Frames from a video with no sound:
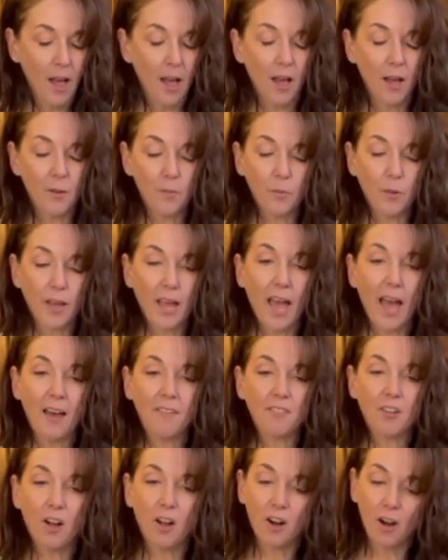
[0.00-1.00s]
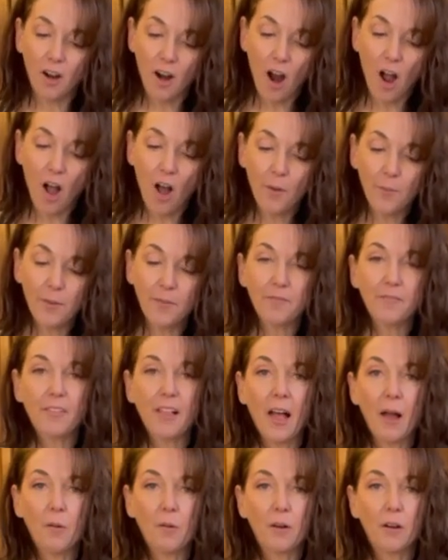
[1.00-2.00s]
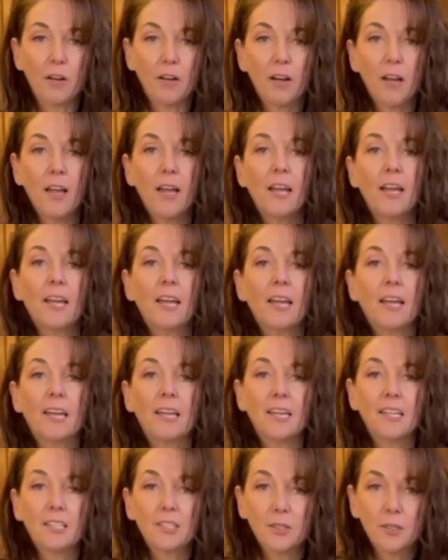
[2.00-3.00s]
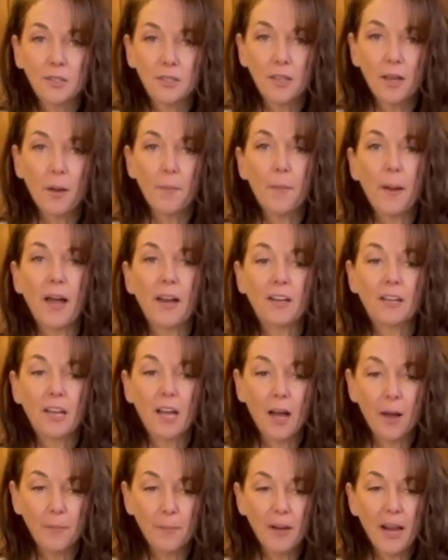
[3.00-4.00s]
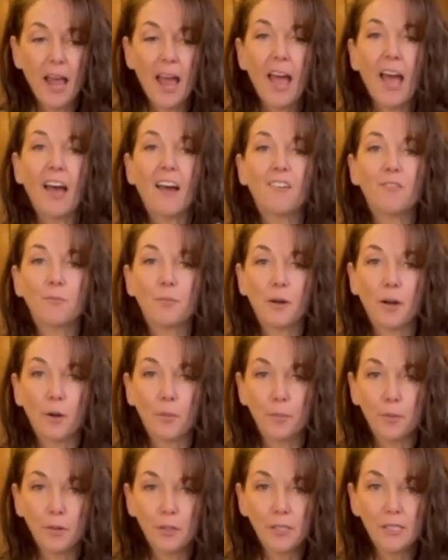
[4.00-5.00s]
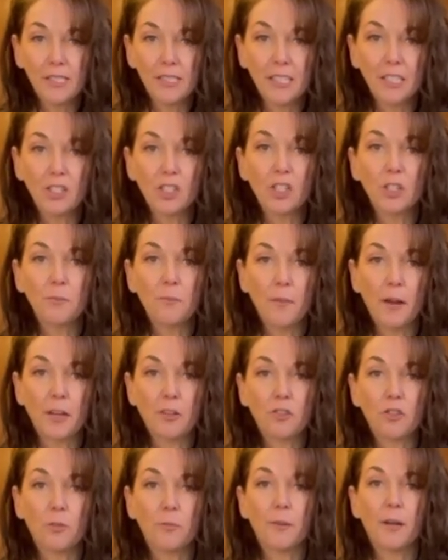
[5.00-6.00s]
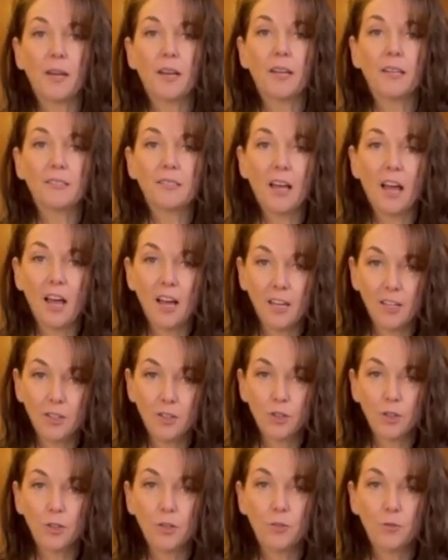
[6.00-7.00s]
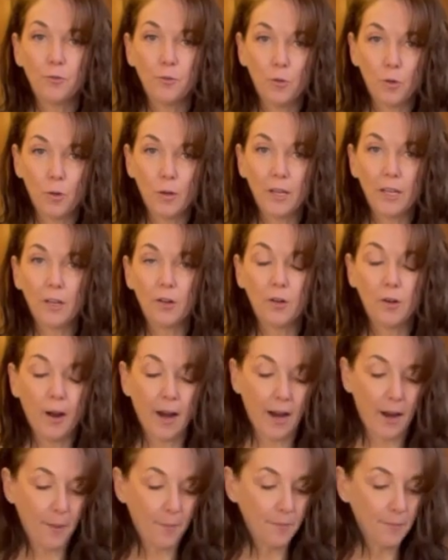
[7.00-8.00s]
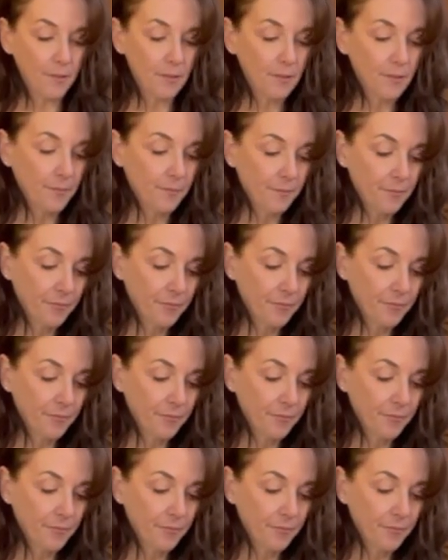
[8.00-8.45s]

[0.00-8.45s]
Um, we have our almond flour. It's about a cup and a half, but our precision measurement is 140 grams